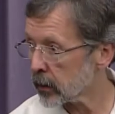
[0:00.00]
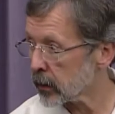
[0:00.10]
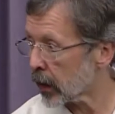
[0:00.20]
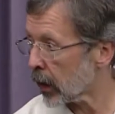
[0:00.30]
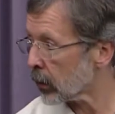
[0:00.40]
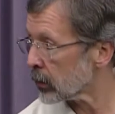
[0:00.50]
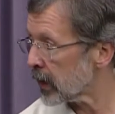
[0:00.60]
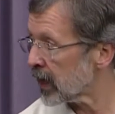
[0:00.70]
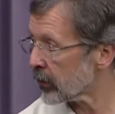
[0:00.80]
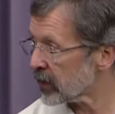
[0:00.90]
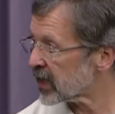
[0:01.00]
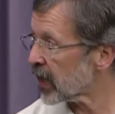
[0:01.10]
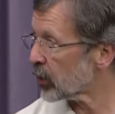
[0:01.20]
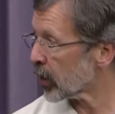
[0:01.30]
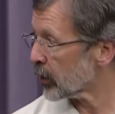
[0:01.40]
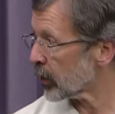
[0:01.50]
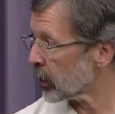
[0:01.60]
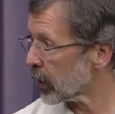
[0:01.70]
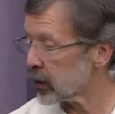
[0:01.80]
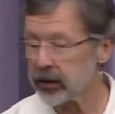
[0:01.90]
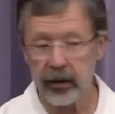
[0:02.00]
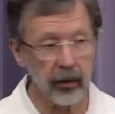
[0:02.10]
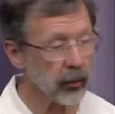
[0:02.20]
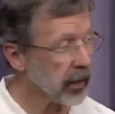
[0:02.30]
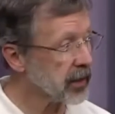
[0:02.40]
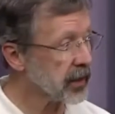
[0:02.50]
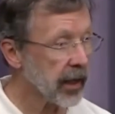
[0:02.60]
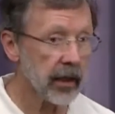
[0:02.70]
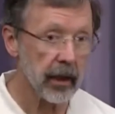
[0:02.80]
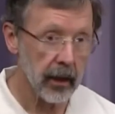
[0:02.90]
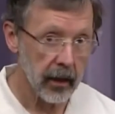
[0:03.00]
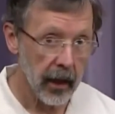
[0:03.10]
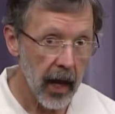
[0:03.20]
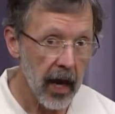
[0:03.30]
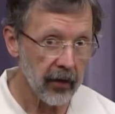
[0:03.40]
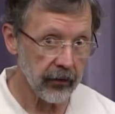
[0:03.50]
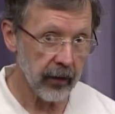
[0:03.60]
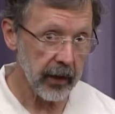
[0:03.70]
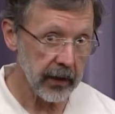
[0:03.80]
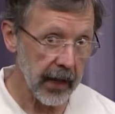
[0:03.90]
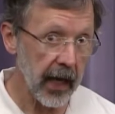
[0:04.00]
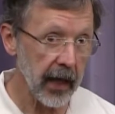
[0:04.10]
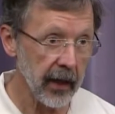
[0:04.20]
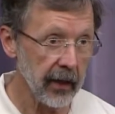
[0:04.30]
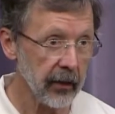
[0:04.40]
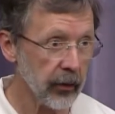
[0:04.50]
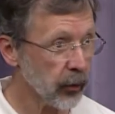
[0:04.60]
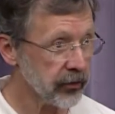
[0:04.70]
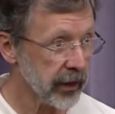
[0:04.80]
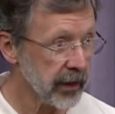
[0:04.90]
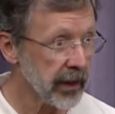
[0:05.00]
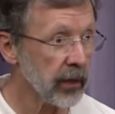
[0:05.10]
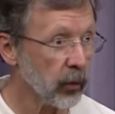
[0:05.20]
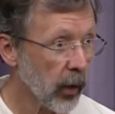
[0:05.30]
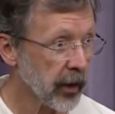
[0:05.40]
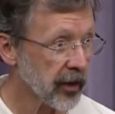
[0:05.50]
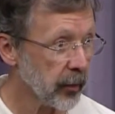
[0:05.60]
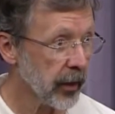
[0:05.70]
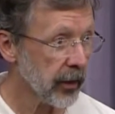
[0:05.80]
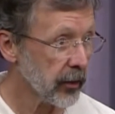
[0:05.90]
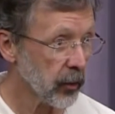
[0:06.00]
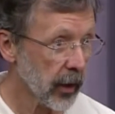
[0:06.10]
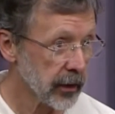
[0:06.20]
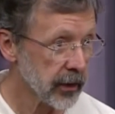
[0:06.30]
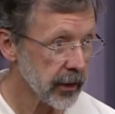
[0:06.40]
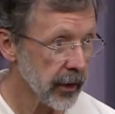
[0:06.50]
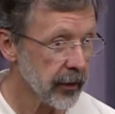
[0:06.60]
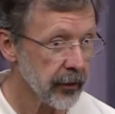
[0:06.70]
Now, he never said he wanted to be the Walt Disney. What he said every day was he didn't want to be the new Walt Disney.